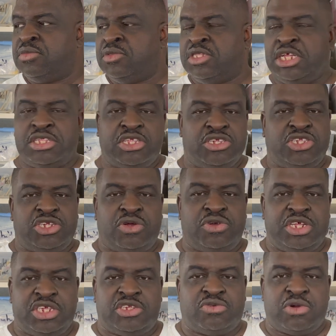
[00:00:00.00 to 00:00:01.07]
that the
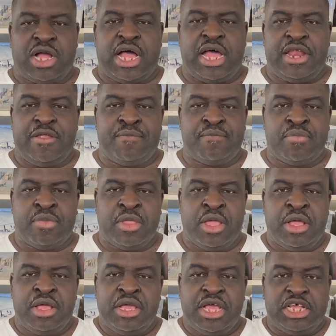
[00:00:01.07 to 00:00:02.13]
Zodius rod
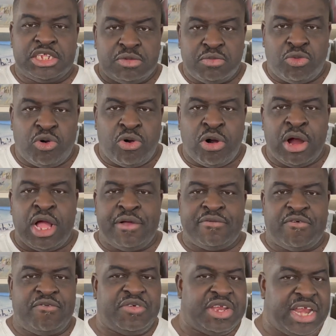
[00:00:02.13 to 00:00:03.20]
is more of a
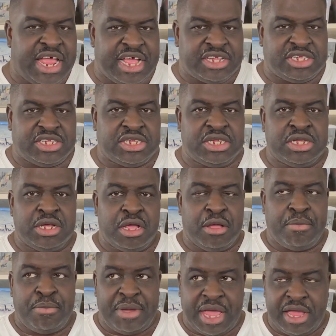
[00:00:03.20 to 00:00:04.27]
finesse
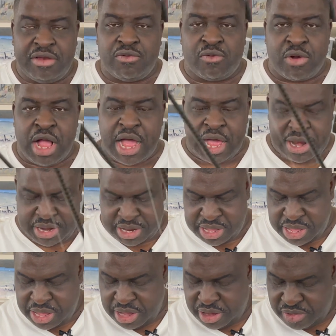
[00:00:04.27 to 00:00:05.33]
bait rod
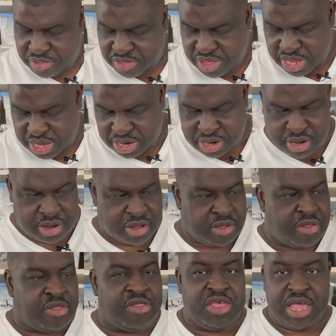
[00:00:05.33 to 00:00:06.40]
than
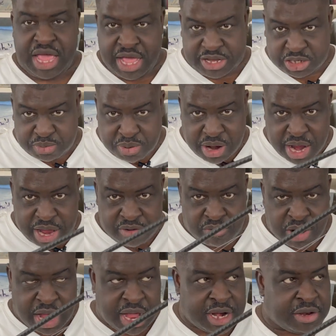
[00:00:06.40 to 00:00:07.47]
the Expride
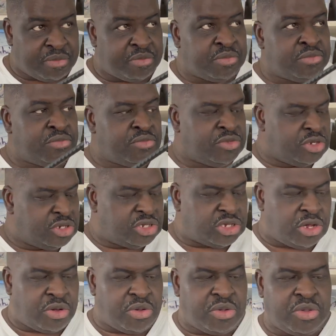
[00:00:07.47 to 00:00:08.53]
rod.
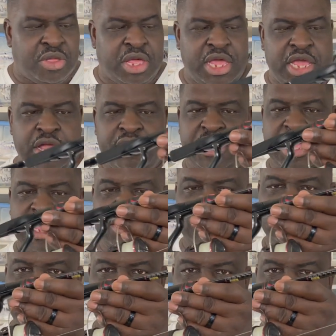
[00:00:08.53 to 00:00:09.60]
So here is
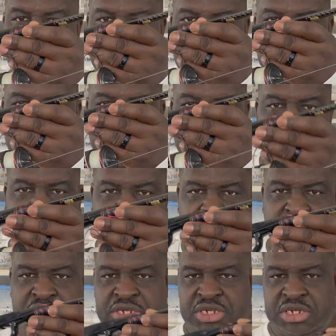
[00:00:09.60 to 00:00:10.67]
your
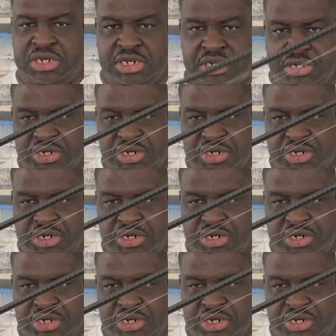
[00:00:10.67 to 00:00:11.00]
Zodius and here